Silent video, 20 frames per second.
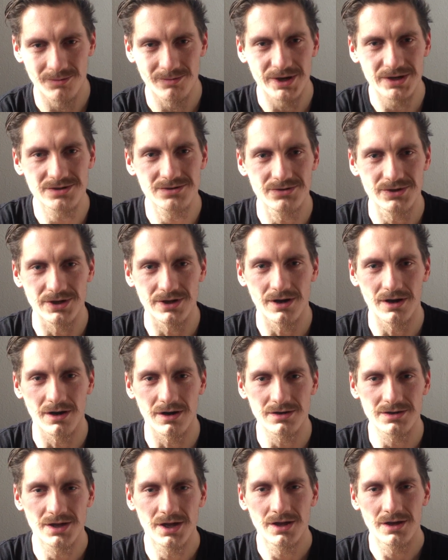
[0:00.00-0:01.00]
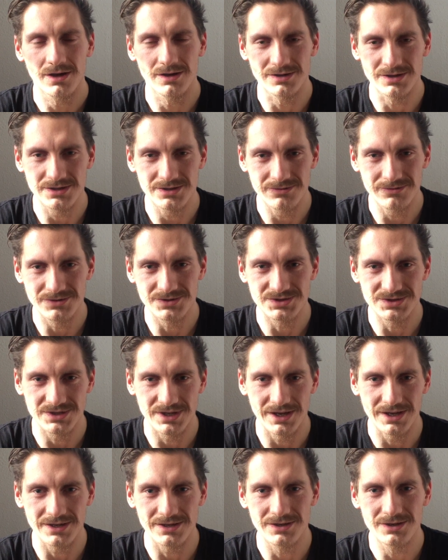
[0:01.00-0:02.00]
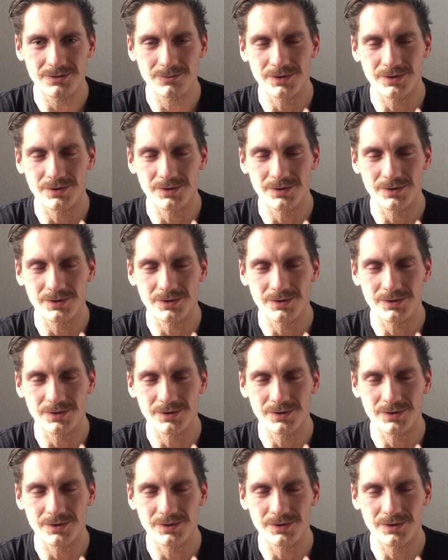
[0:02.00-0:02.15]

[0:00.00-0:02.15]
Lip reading: back to the heart, and it will say